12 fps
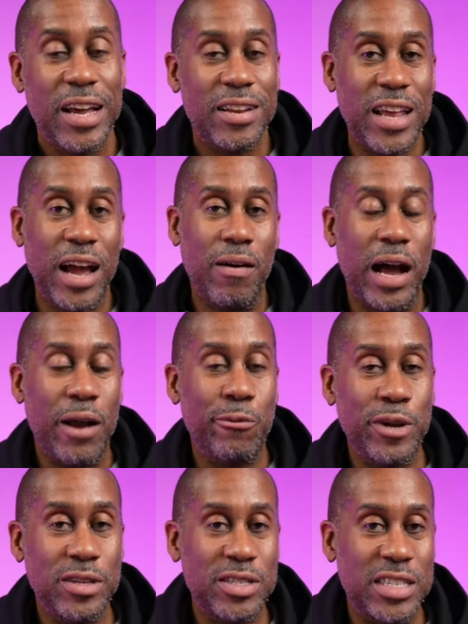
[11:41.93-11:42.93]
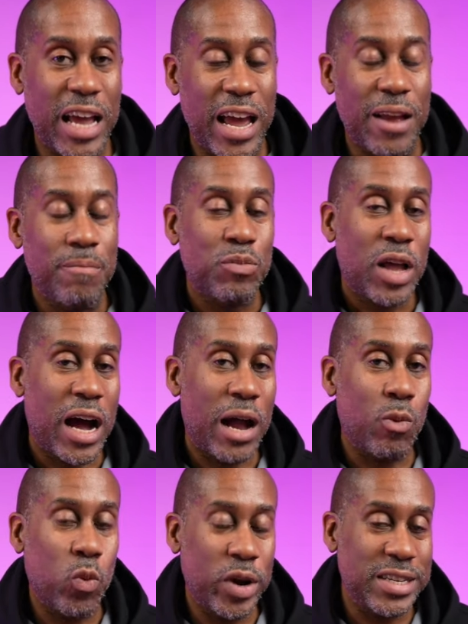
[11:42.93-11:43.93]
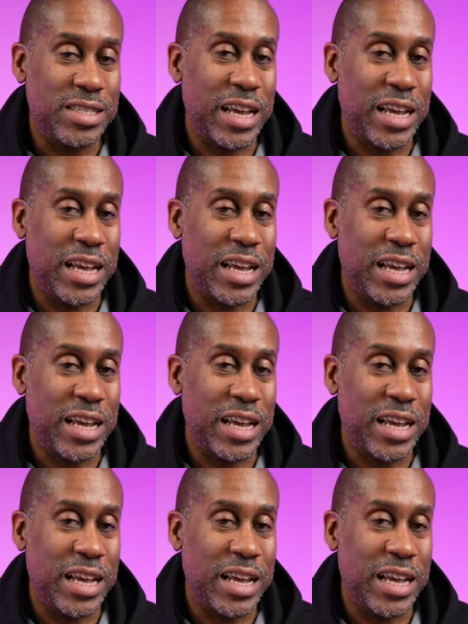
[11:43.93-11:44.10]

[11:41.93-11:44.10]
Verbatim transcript: Now, I will say, I wish